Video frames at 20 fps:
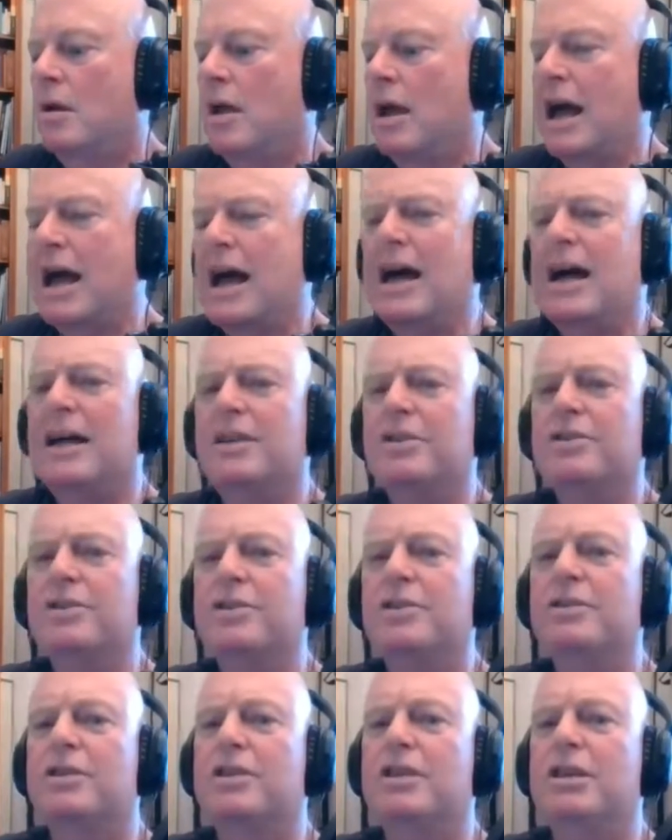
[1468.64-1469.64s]
I
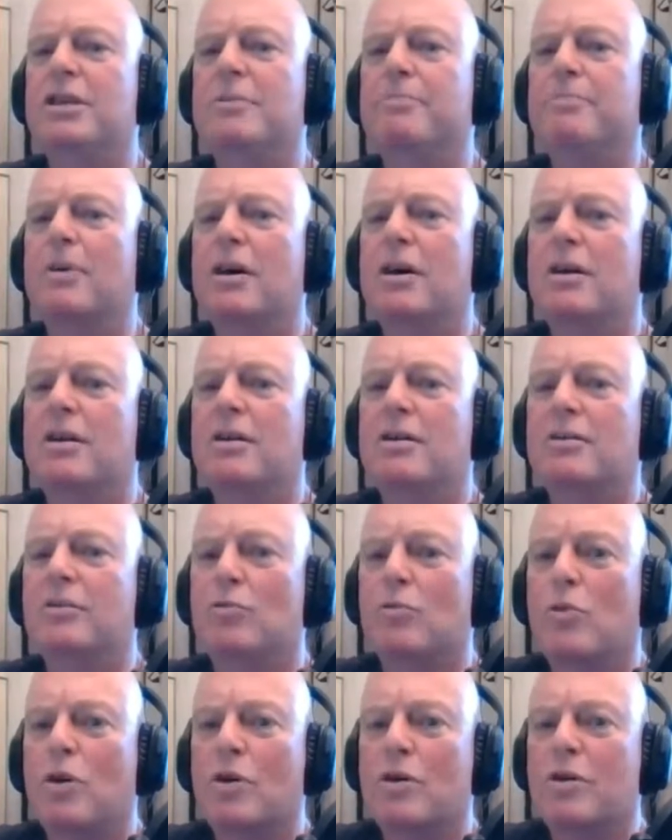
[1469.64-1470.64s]
just keep
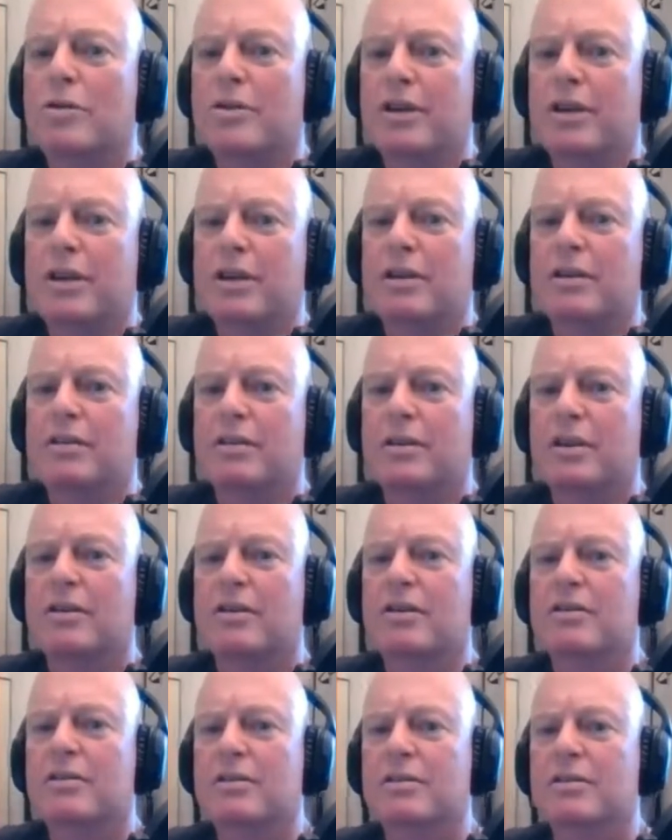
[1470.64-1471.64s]
on walking,
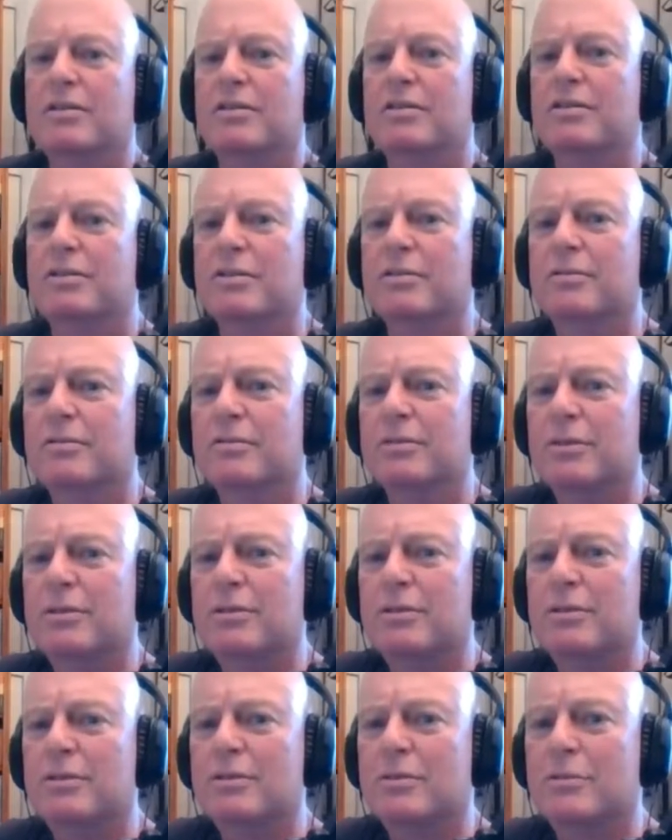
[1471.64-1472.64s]
'cause don't
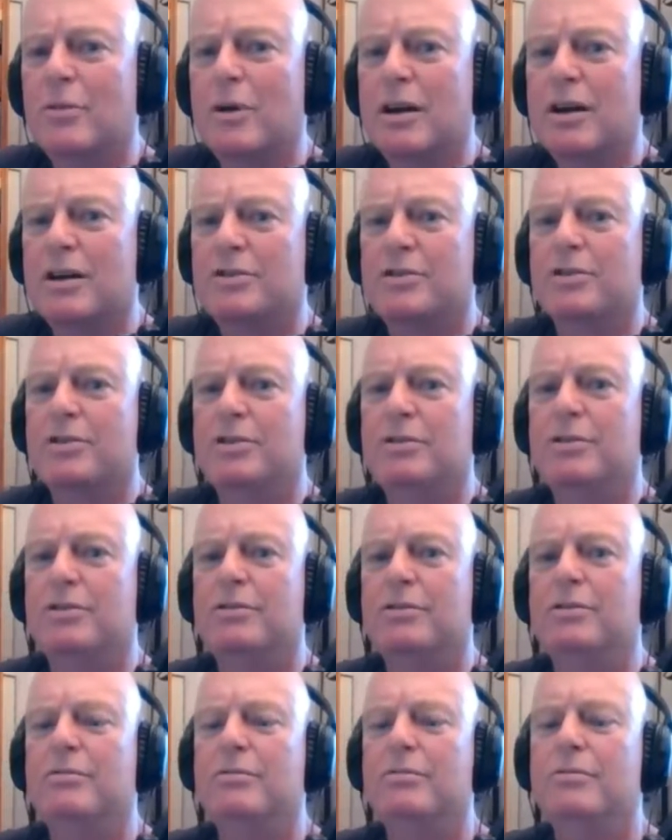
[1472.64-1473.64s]
know what to
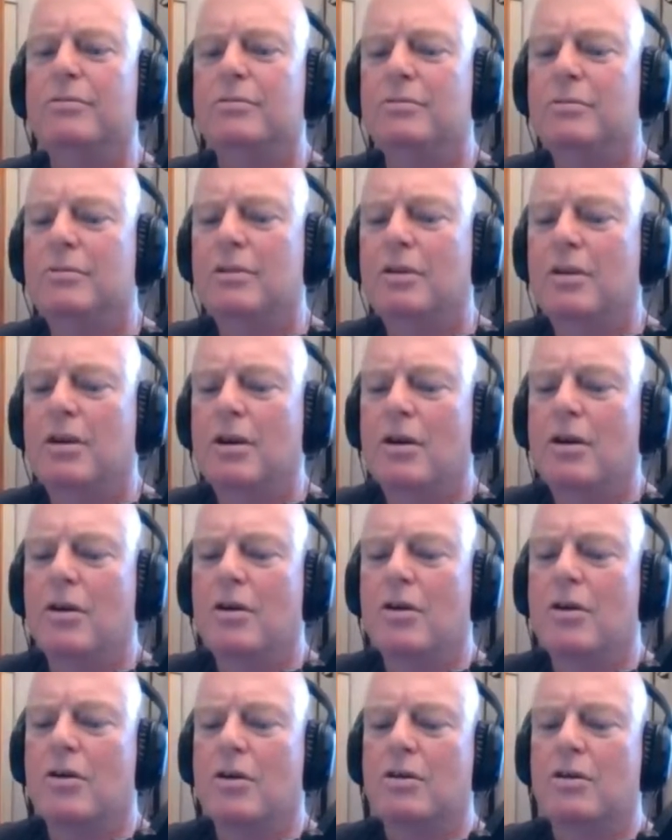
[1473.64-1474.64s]
do.
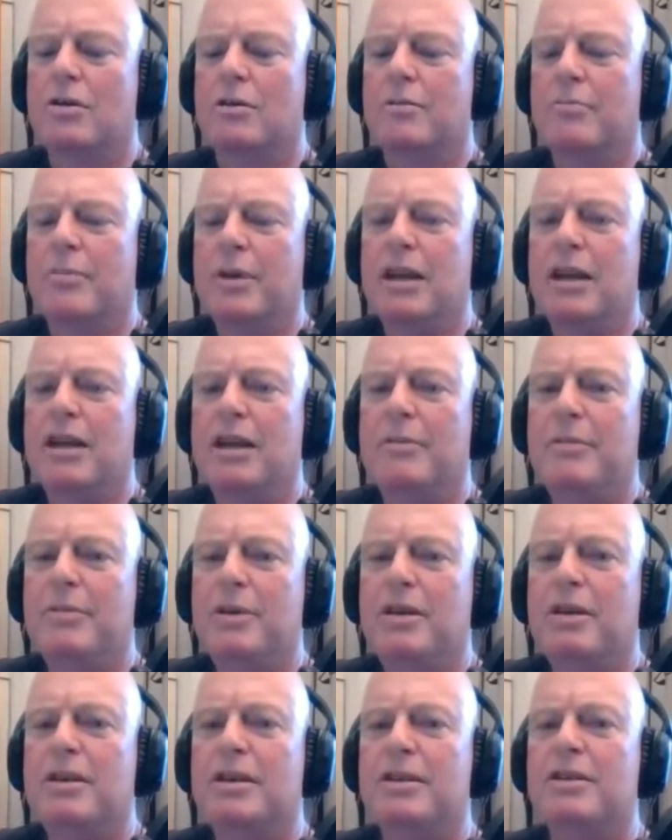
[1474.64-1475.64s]
Or
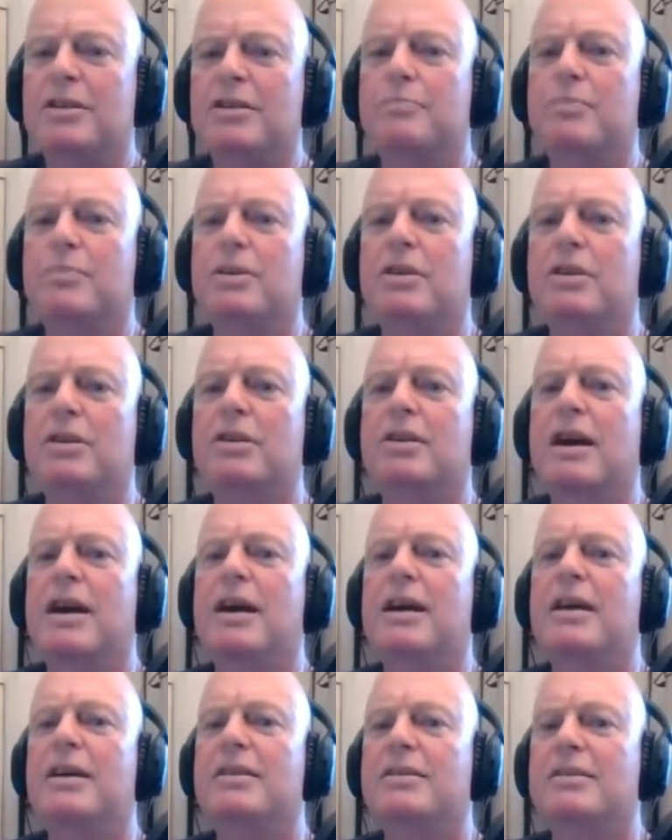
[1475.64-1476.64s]
maybe it's
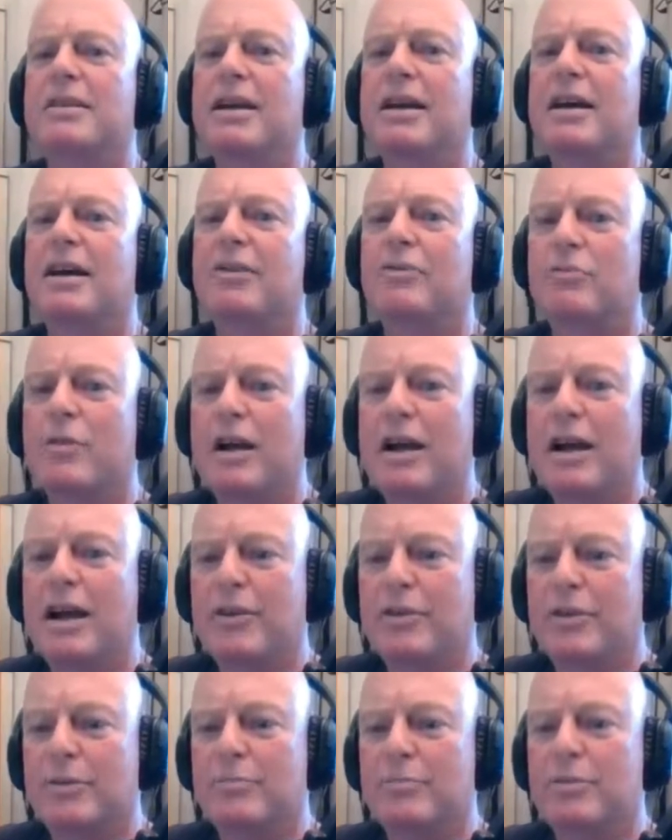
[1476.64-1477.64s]
because I'd
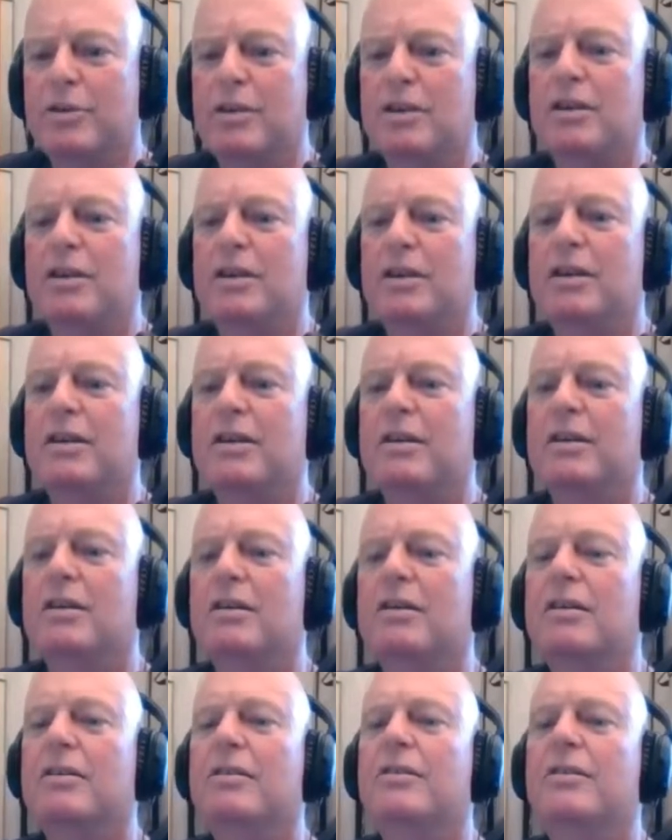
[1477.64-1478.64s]
rather be here
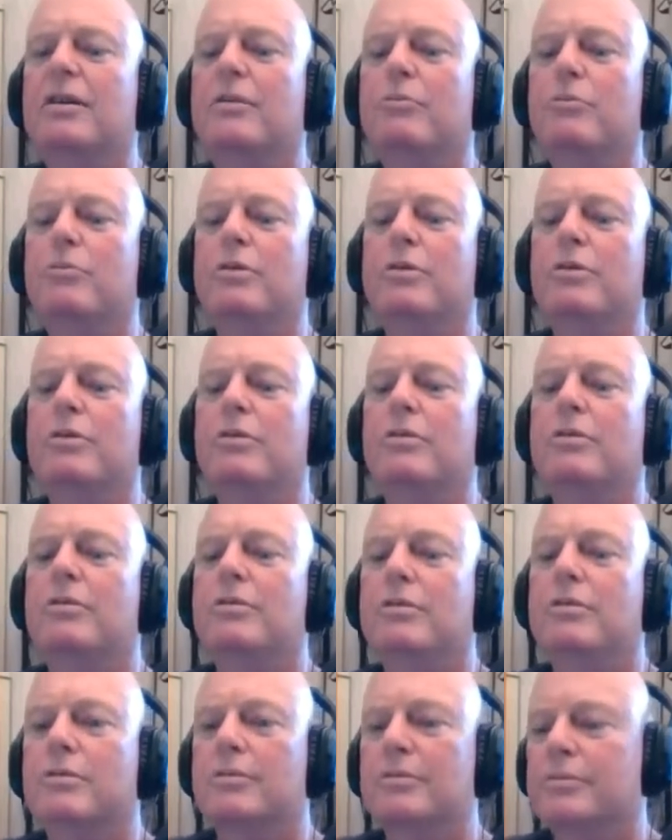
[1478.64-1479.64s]
than with you.